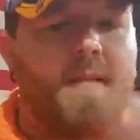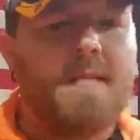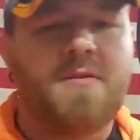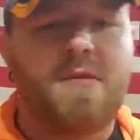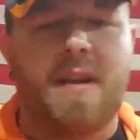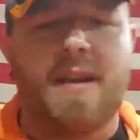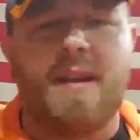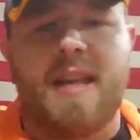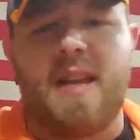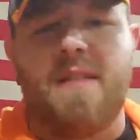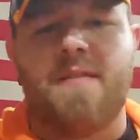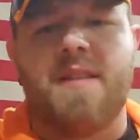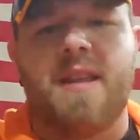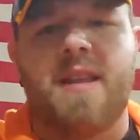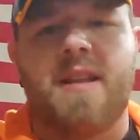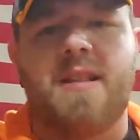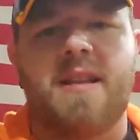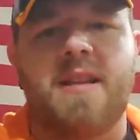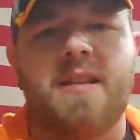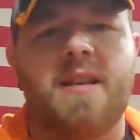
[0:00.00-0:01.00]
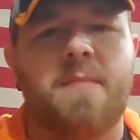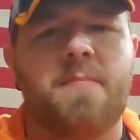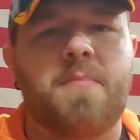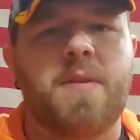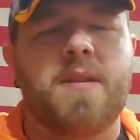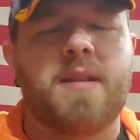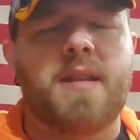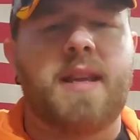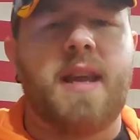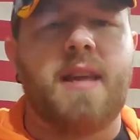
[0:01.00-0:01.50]
Trying to get everything cleaned up,
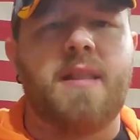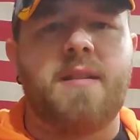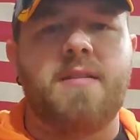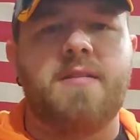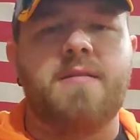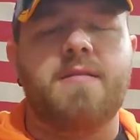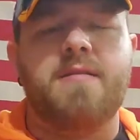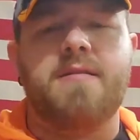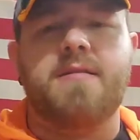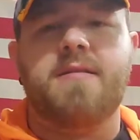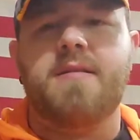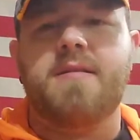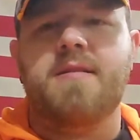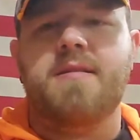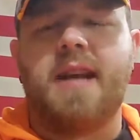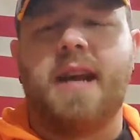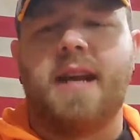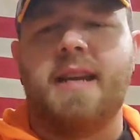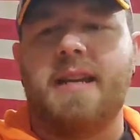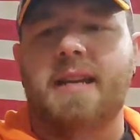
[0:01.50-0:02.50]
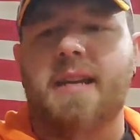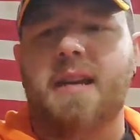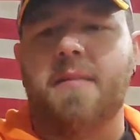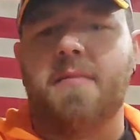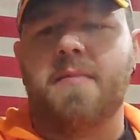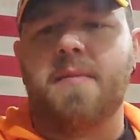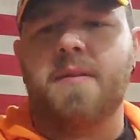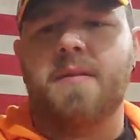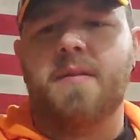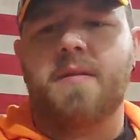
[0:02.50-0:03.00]
put together, tidied
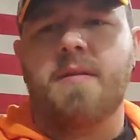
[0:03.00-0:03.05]
up